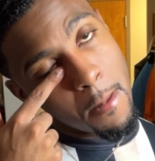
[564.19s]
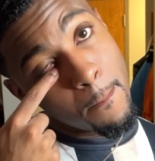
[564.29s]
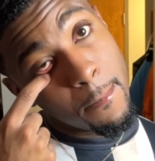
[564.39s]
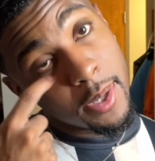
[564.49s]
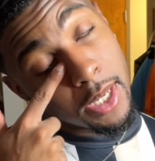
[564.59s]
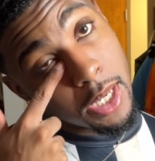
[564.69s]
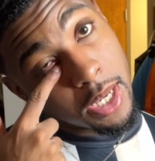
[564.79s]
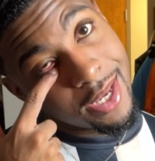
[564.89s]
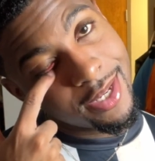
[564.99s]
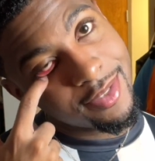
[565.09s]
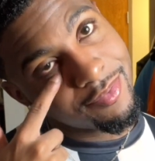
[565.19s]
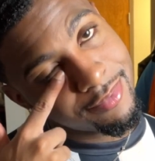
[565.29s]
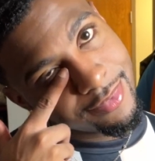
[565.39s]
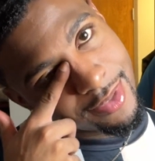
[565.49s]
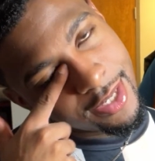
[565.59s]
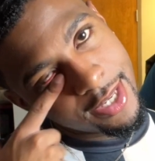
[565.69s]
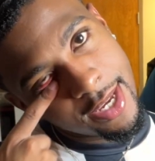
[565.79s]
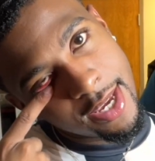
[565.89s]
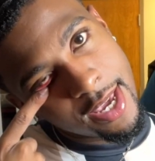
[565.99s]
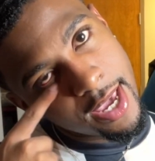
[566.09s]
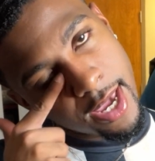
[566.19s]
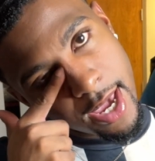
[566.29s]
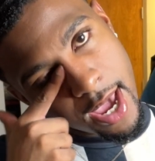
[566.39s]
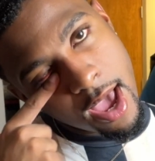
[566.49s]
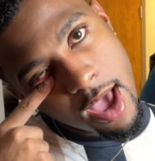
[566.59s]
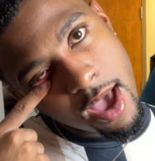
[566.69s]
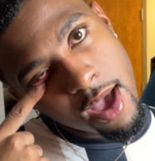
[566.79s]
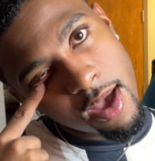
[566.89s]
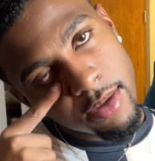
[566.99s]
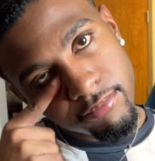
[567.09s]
But yeah,